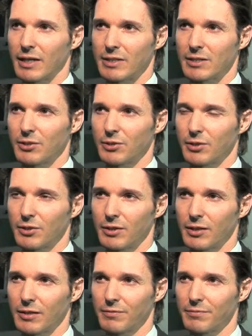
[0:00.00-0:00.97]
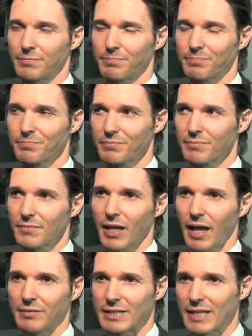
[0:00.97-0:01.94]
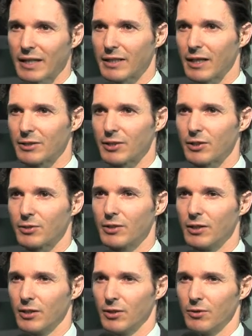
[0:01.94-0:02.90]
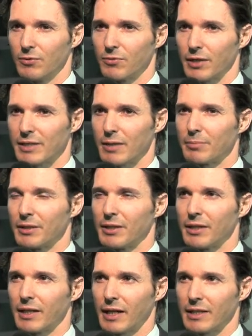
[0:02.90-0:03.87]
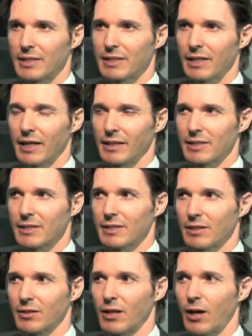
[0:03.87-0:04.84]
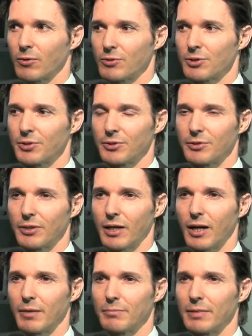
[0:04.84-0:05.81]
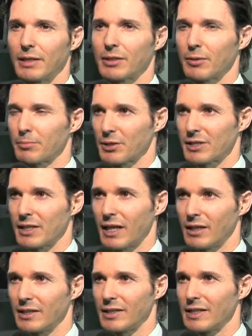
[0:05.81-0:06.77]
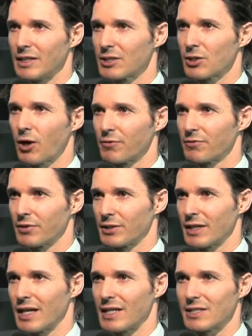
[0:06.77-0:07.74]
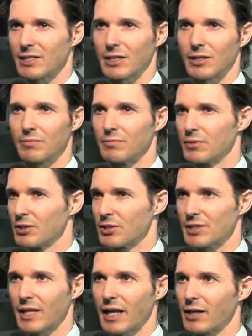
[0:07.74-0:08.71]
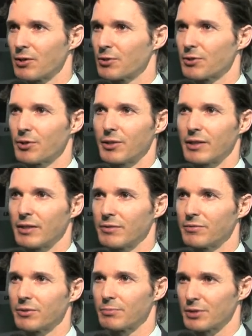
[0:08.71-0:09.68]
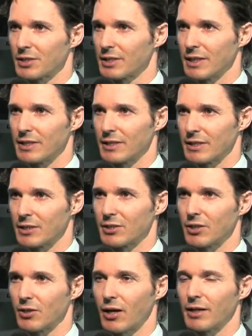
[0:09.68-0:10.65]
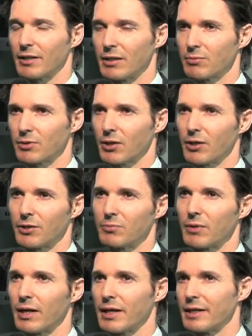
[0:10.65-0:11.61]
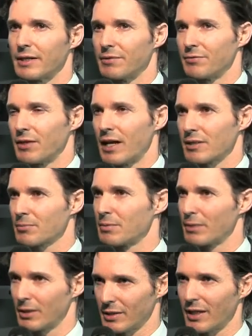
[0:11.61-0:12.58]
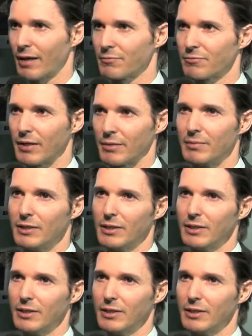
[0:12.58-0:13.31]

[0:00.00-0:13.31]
as an alternative. Having said that, though, for example, in the United States now to military personnel, it is offered as a standard alternative to prosthesis. So I think we're on the way, and if you ask me about a time frame,